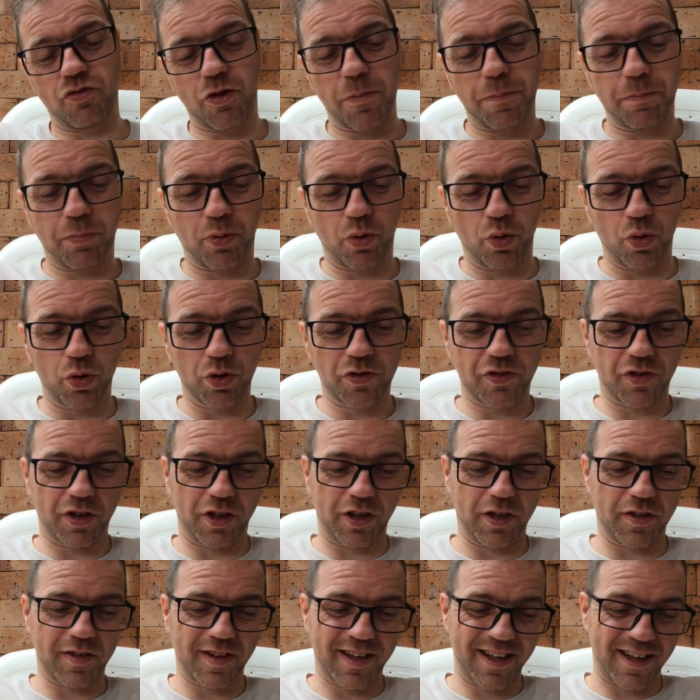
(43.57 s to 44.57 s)

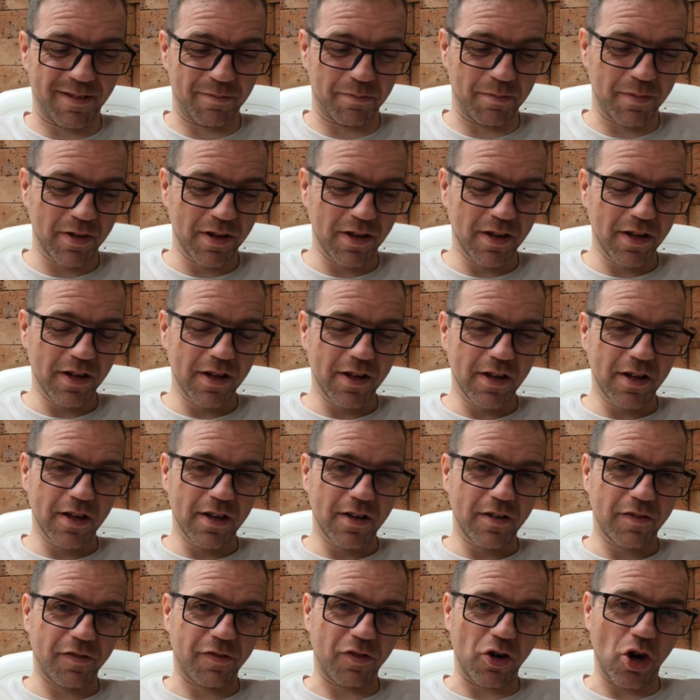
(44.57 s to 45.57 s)
reported him
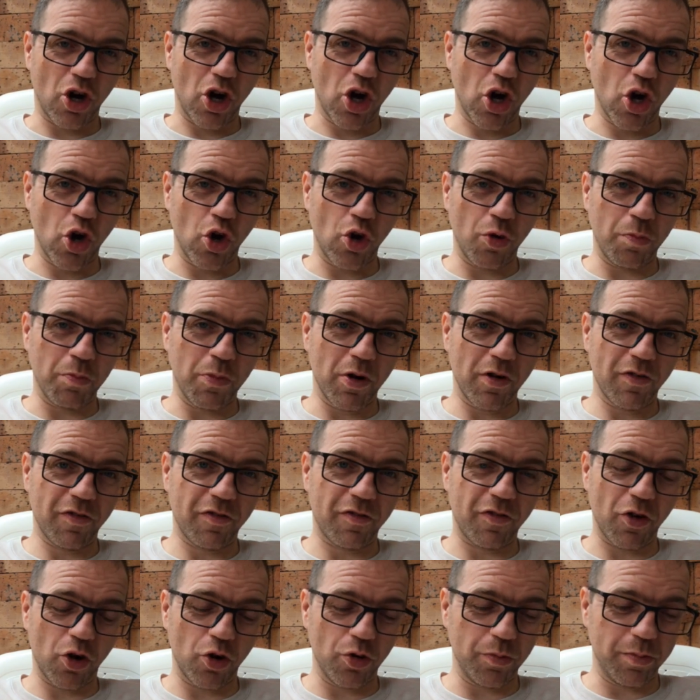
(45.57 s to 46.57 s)
for
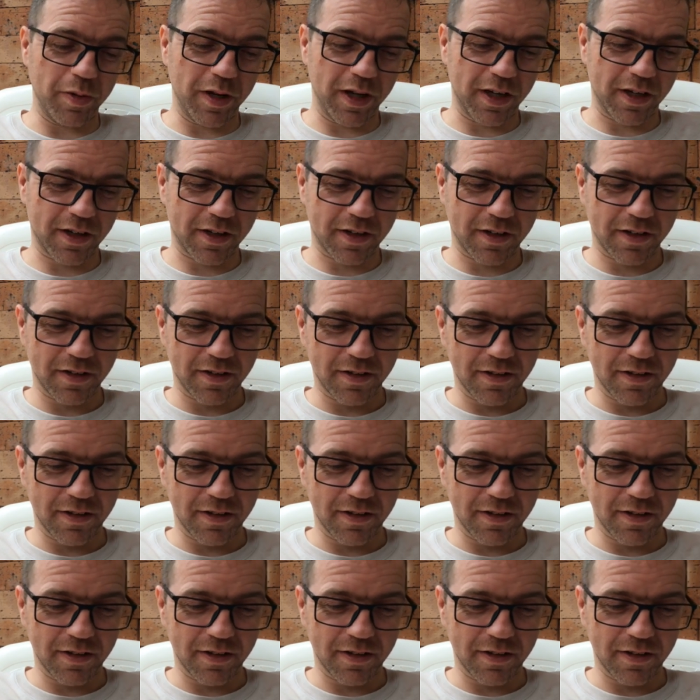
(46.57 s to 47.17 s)
homophobic